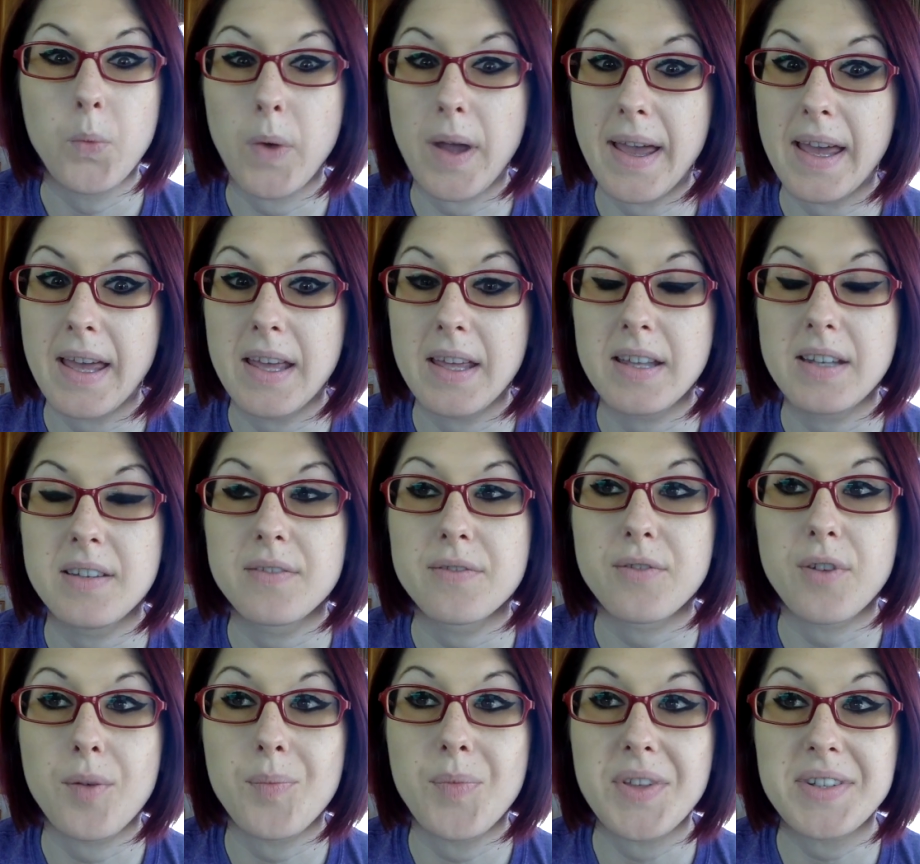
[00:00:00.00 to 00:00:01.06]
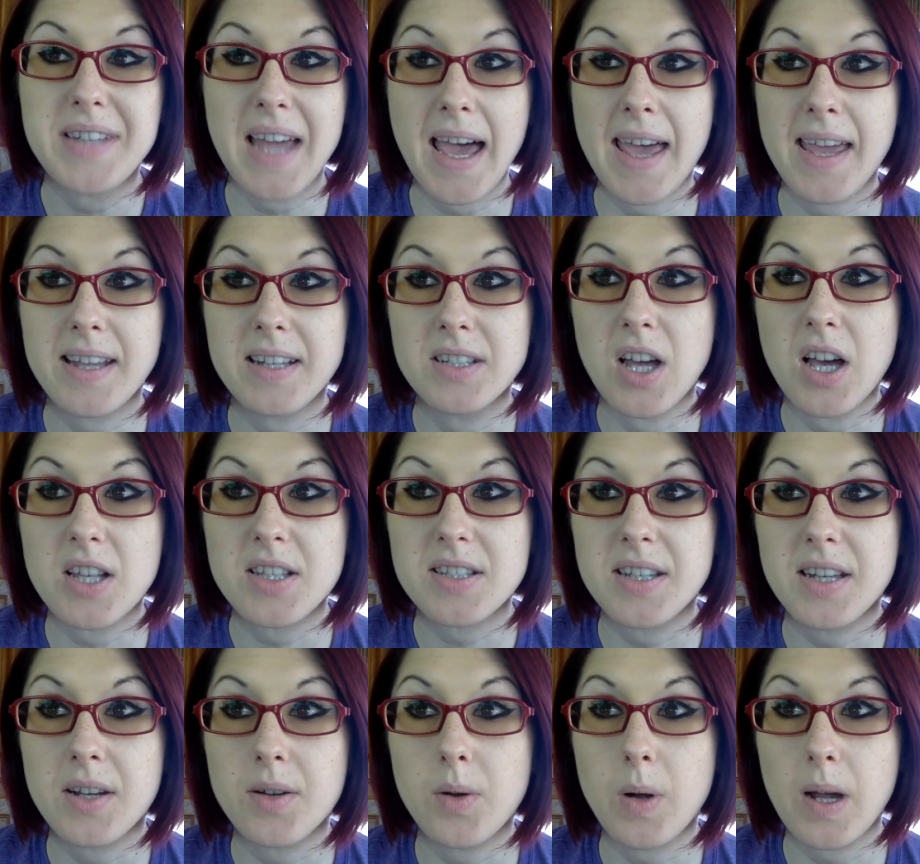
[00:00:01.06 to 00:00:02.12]
read from the
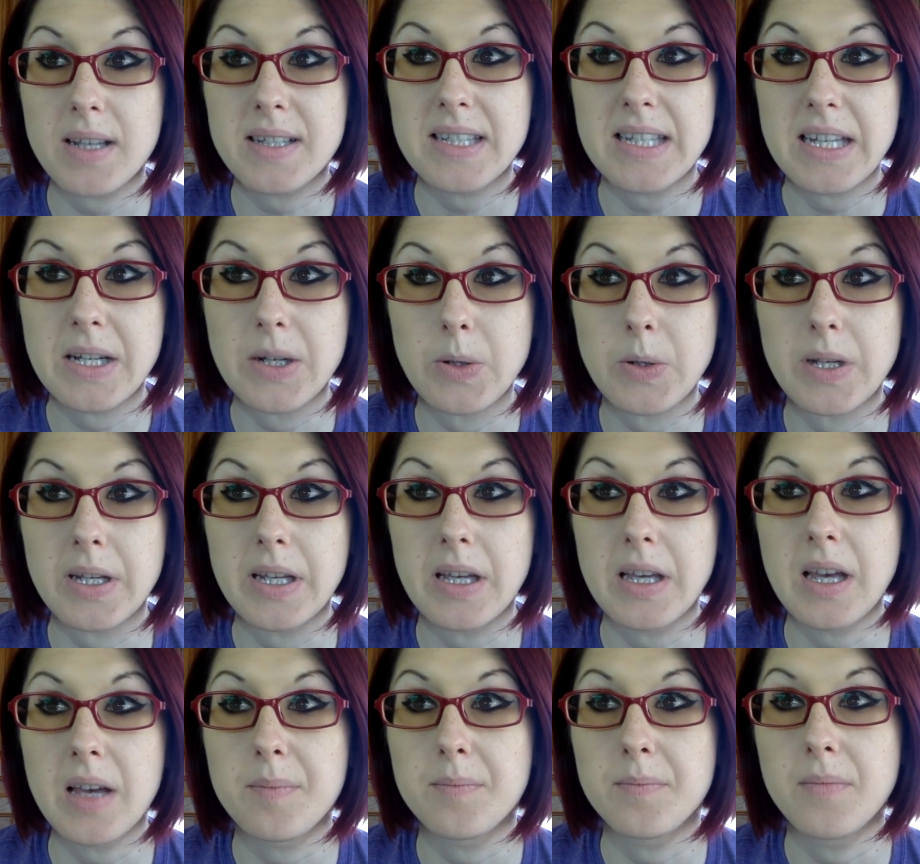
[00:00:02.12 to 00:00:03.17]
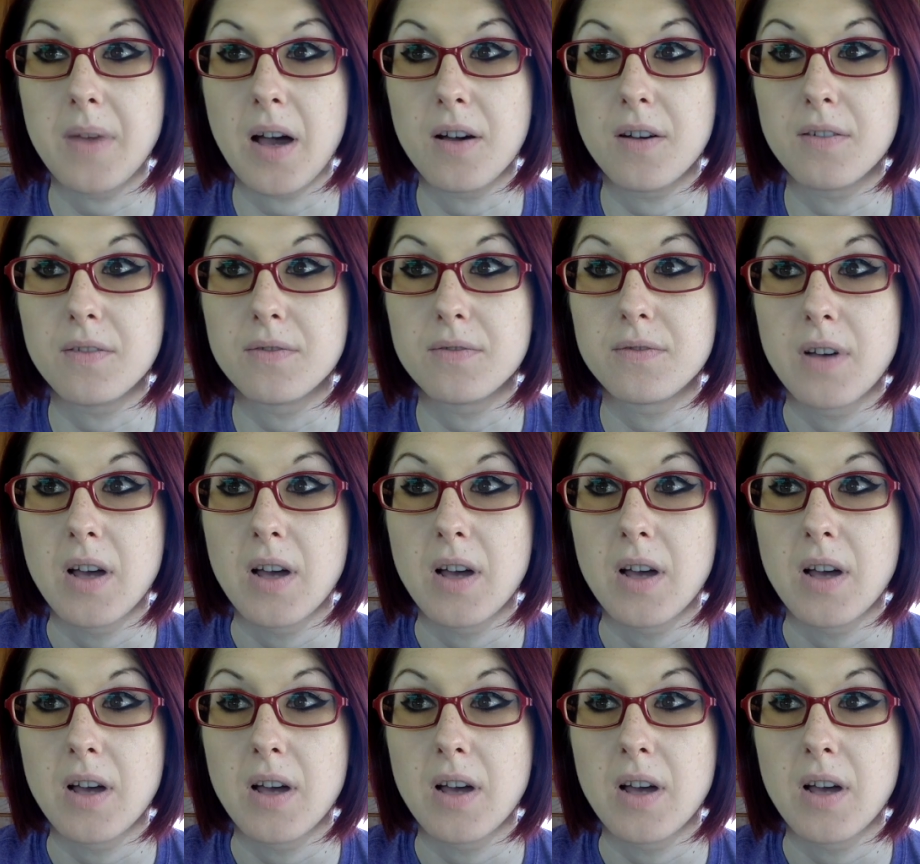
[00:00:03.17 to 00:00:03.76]
diagnostic criteria of, of